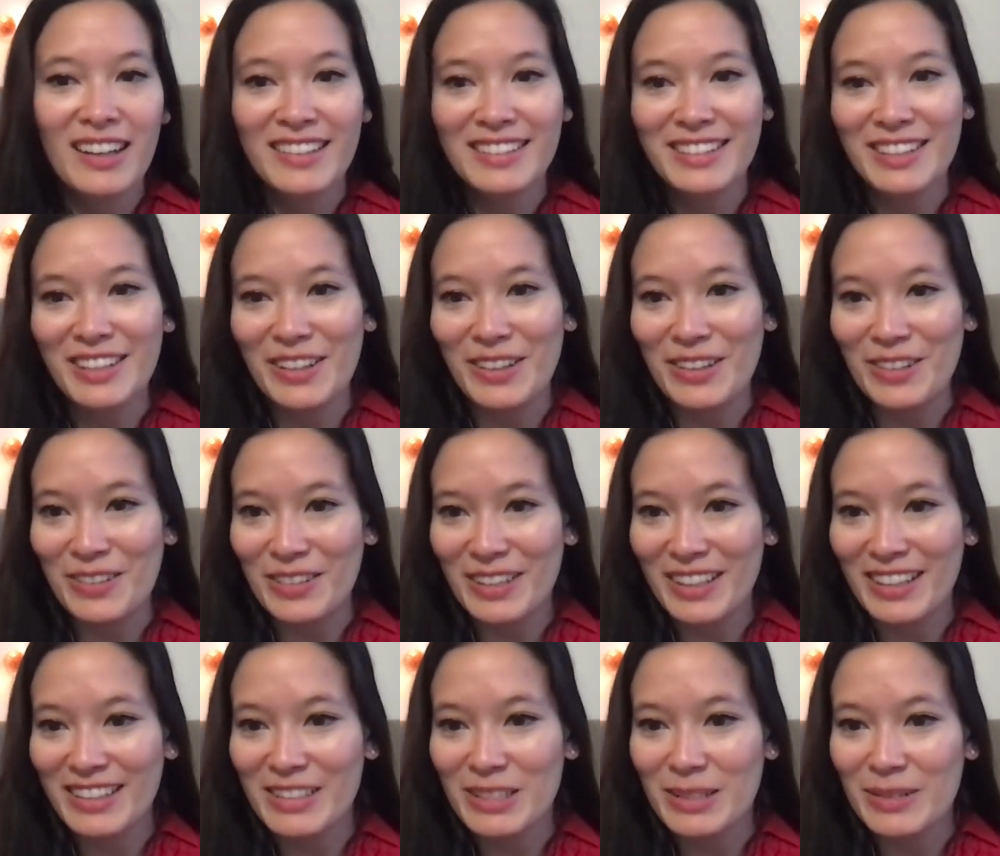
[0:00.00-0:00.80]

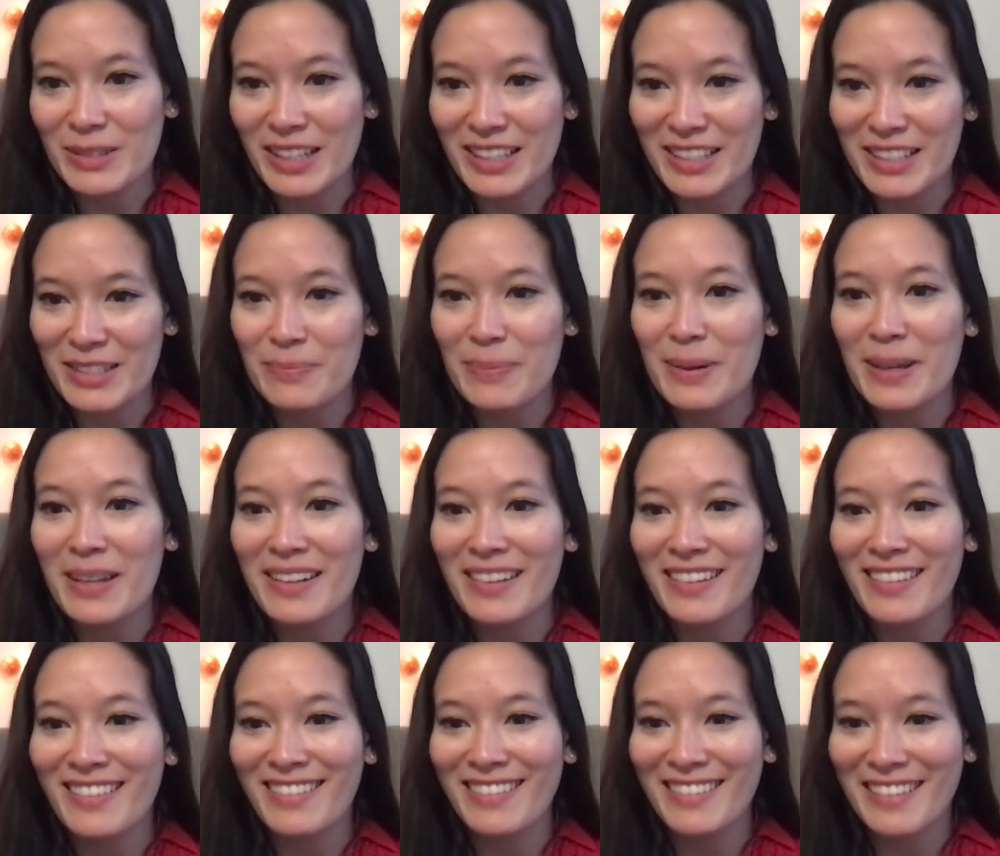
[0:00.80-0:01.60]
So it's
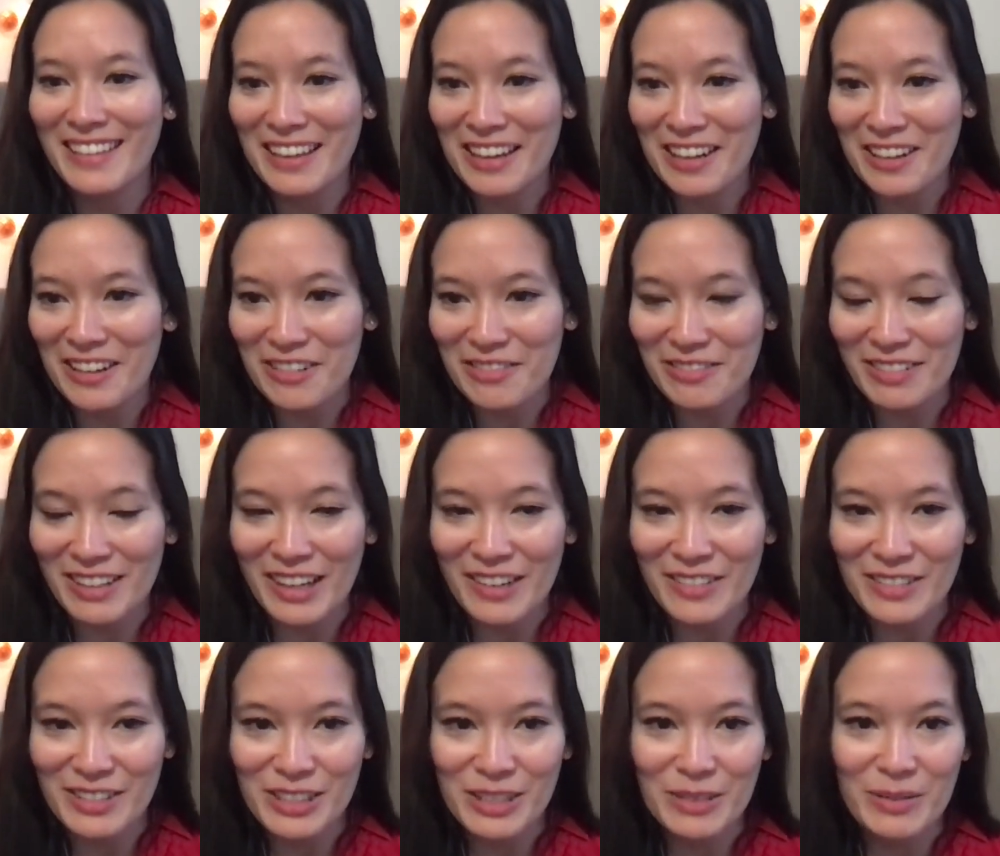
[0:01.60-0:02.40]
been the year of
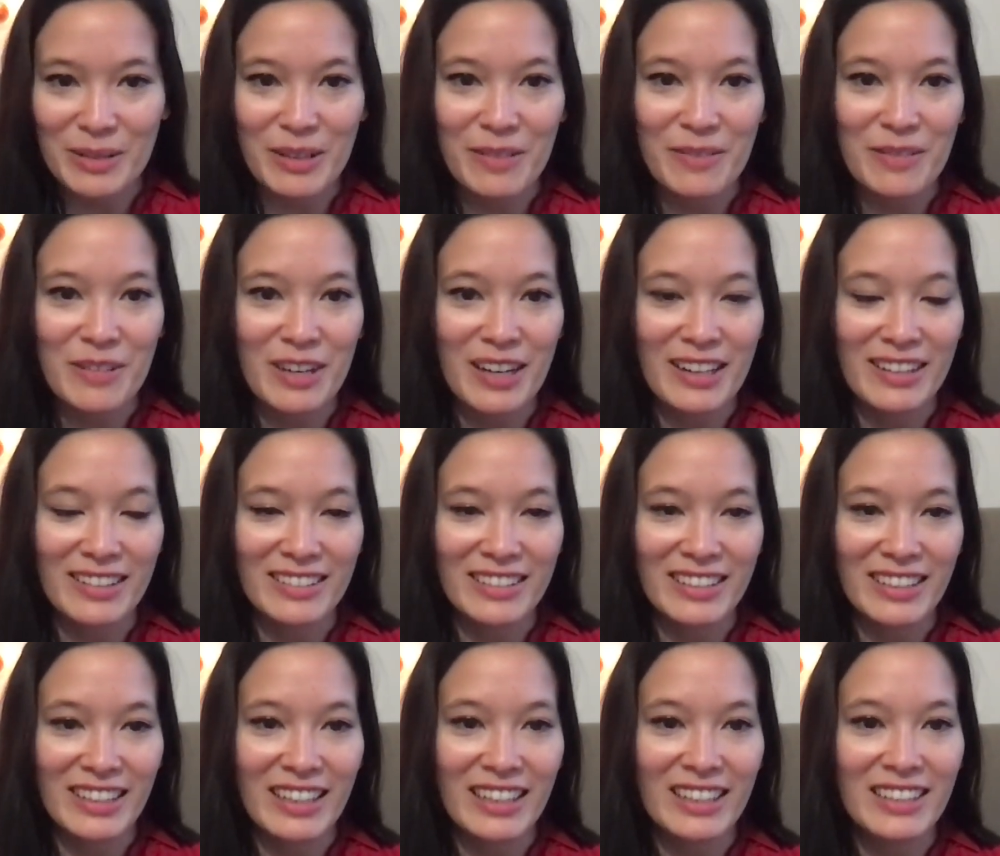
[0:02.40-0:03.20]
live streaming for
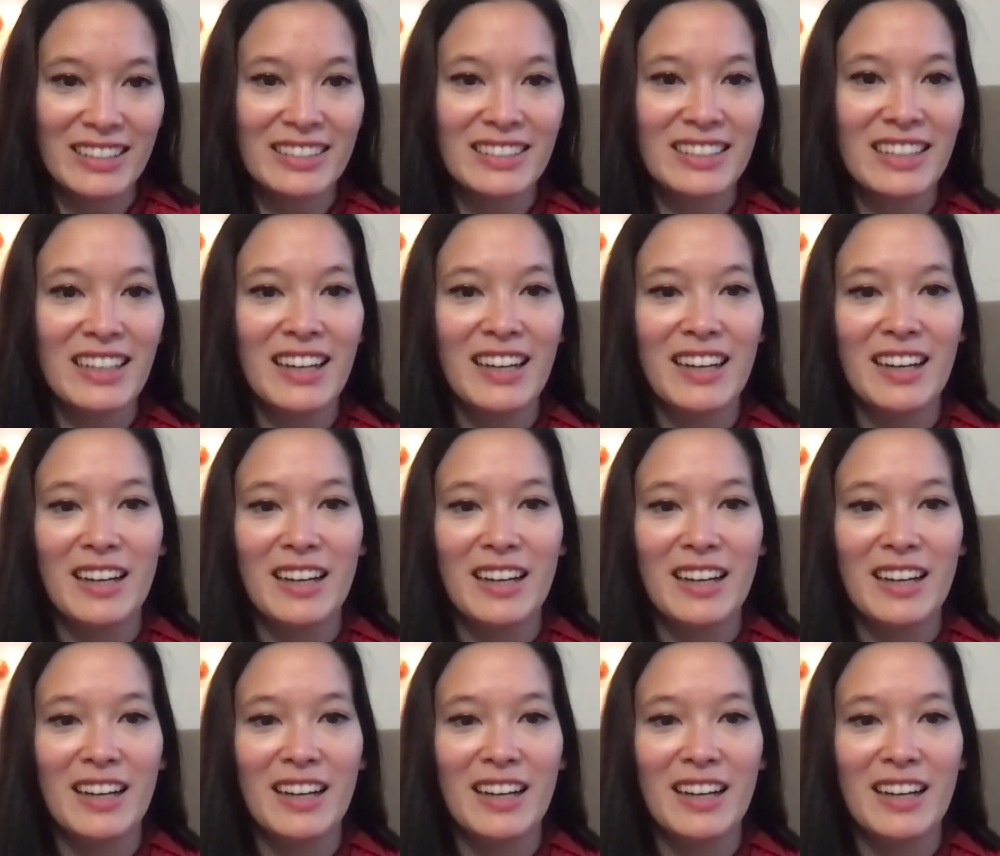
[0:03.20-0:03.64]
analytics.